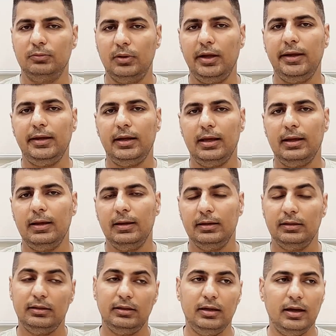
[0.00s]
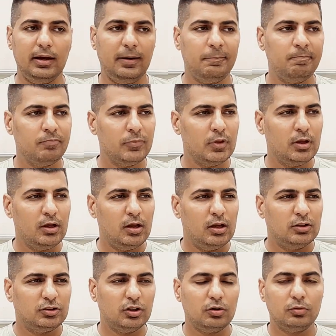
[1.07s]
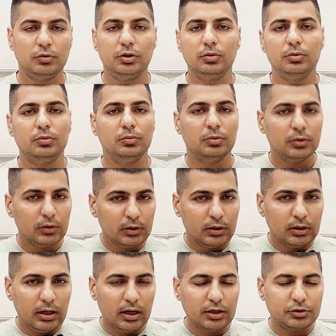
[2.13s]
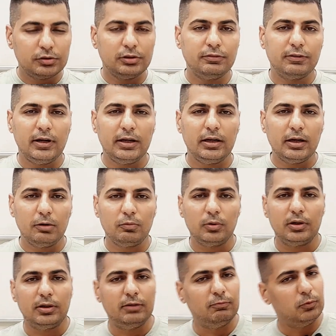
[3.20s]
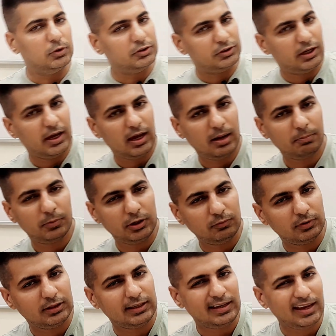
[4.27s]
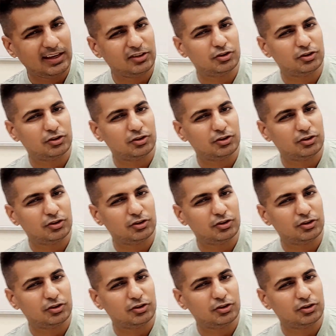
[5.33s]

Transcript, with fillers: right? Yeah. So to actually find out what was happening with the